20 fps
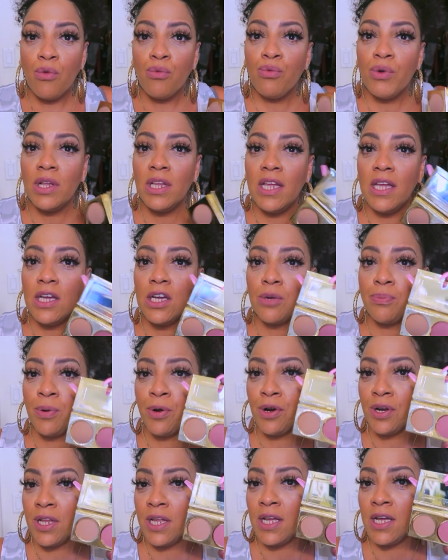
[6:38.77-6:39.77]
Really
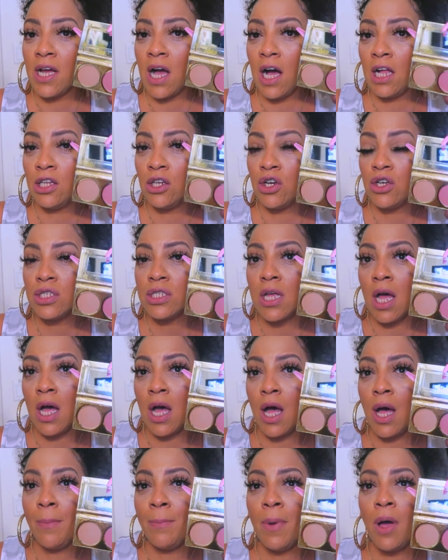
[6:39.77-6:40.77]
pretty colors.
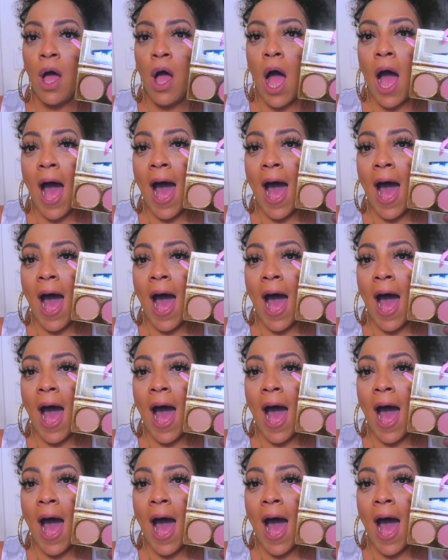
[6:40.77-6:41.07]
Um,